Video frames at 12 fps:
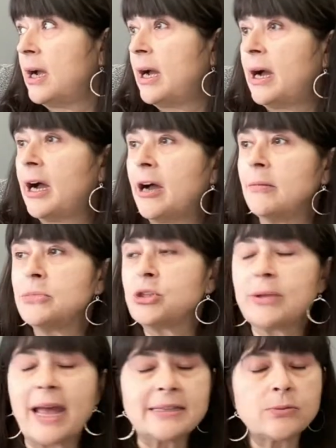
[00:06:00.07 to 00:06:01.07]
So
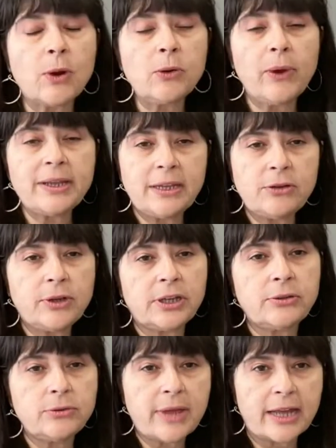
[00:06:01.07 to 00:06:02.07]
that's one way that you can
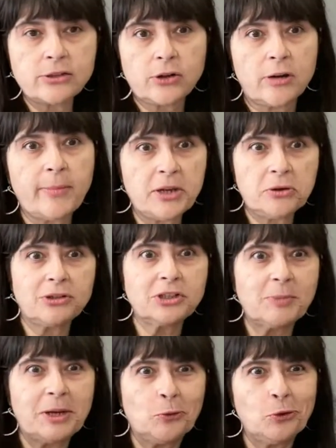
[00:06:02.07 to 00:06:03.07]
do that. Sorry, my door
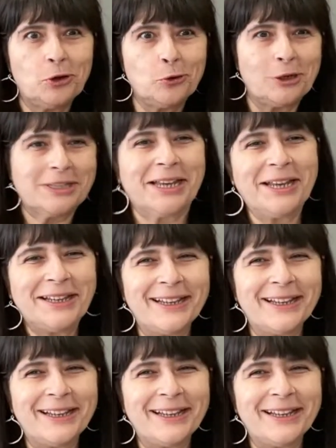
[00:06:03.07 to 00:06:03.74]
just made a weird noise.